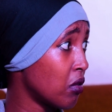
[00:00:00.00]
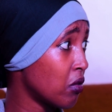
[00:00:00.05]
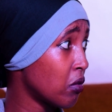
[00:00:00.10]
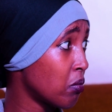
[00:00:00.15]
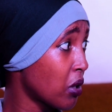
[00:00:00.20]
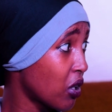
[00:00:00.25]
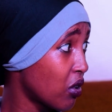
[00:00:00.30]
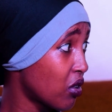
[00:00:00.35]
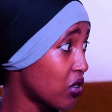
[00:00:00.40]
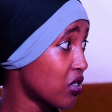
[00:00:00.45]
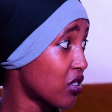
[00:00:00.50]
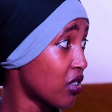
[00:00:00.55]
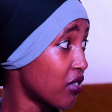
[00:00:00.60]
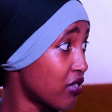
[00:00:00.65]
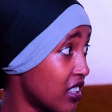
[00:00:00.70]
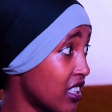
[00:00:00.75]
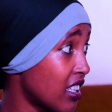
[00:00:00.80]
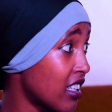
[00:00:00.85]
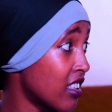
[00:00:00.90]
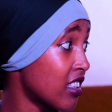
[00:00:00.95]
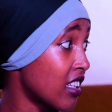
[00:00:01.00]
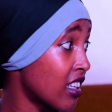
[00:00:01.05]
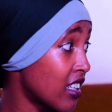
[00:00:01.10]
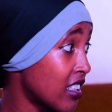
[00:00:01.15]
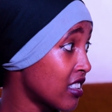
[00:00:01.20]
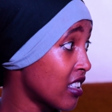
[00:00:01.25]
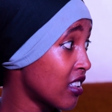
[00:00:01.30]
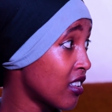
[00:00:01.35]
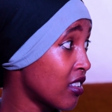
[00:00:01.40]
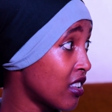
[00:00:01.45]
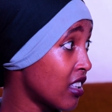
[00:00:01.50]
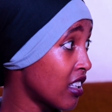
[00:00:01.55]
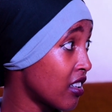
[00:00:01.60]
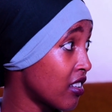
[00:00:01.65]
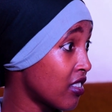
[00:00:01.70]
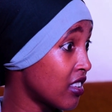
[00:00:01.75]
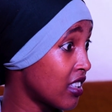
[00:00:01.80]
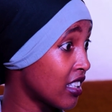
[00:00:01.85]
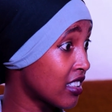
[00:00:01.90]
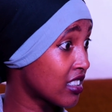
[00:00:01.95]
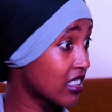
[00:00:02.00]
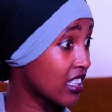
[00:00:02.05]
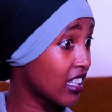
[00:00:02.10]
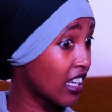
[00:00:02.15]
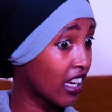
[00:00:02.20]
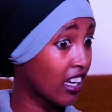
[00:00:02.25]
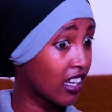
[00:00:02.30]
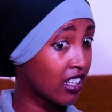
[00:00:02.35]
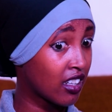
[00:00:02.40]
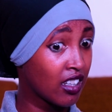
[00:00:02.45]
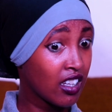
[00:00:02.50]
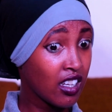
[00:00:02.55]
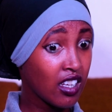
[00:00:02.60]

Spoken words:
because of the scare,